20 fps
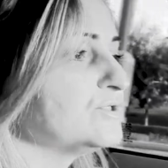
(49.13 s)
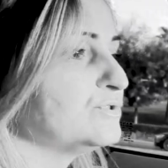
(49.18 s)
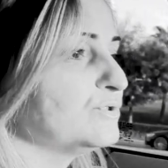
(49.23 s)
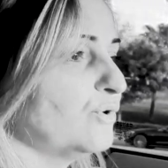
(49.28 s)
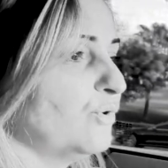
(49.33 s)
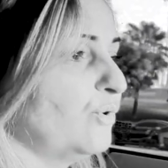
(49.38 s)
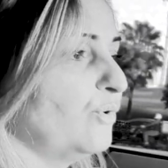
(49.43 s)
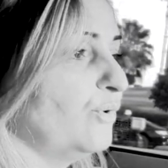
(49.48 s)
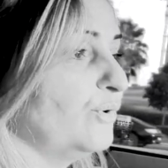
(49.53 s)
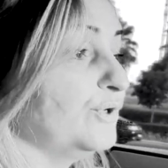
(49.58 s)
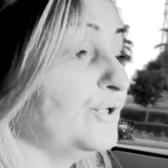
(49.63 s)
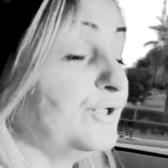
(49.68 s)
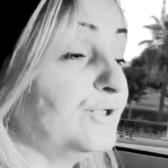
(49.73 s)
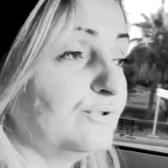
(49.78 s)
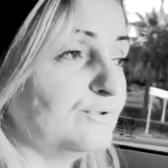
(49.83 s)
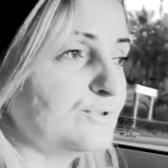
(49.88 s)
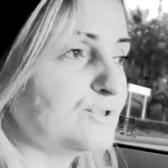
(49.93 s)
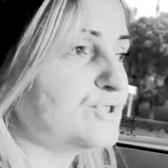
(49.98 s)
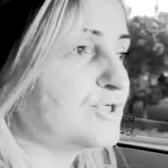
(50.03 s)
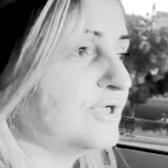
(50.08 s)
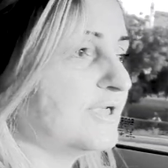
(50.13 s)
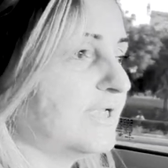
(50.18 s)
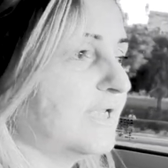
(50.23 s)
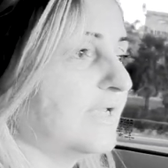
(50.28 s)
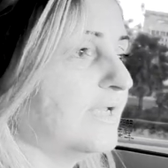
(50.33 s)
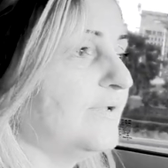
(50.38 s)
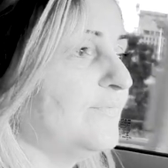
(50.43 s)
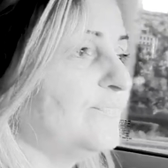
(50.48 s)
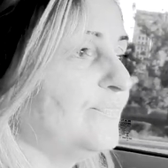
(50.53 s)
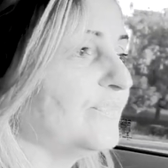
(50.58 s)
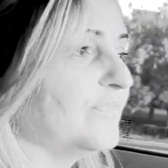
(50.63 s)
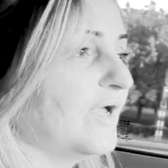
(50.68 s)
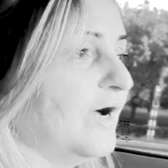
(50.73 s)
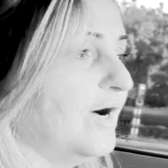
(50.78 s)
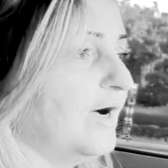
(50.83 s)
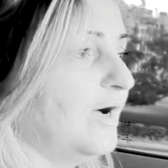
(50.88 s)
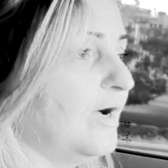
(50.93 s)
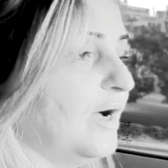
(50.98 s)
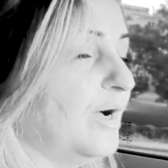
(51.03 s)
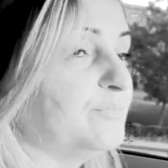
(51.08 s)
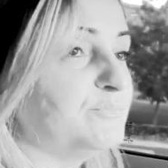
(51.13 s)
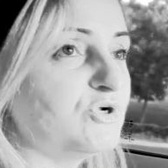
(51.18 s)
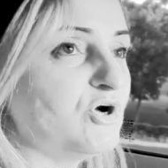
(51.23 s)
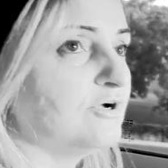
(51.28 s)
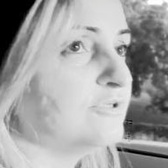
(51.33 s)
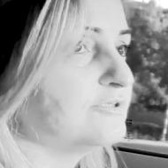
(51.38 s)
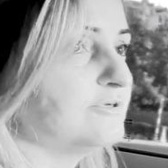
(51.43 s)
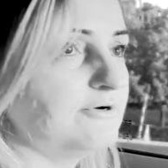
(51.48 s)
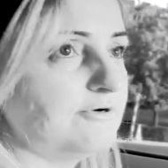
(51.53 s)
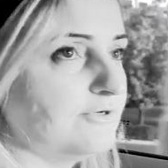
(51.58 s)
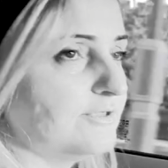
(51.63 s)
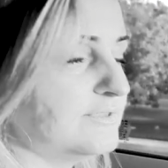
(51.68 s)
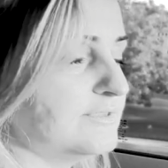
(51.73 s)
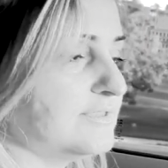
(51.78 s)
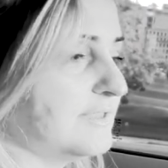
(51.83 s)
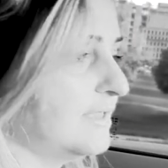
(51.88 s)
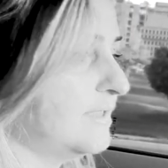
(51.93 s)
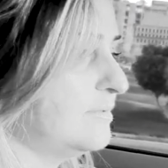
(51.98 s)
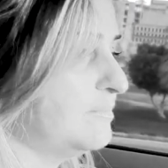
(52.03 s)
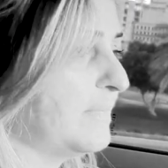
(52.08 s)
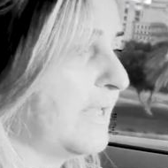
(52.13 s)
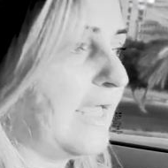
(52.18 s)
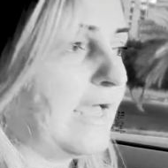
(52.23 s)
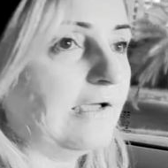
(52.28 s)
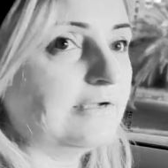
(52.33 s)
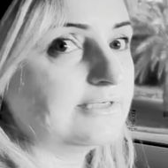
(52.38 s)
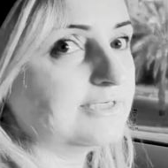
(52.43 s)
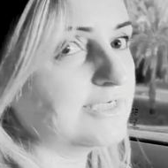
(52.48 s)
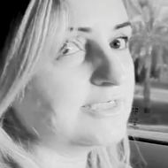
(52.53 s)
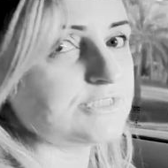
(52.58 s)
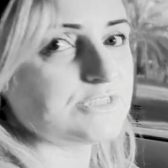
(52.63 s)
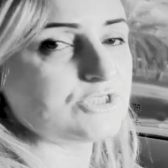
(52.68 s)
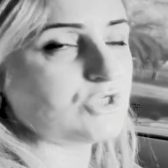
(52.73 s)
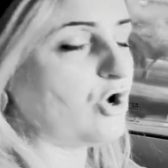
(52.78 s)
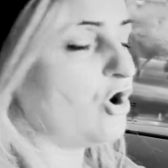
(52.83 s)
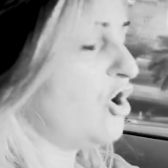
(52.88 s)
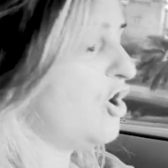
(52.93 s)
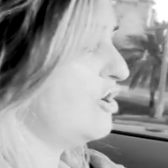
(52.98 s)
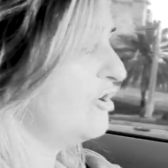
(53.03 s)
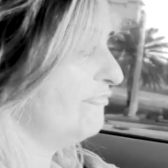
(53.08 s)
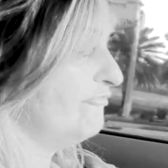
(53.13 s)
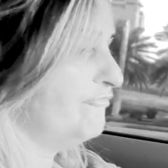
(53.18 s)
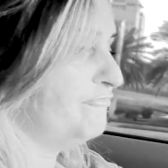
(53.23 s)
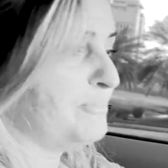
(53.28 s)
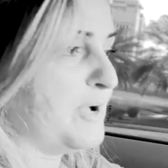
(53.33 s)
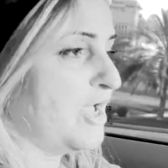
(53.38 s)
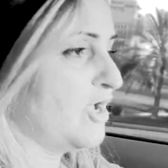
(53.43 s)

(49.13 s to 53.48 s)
So usually uh, I'm not good in mechanics on my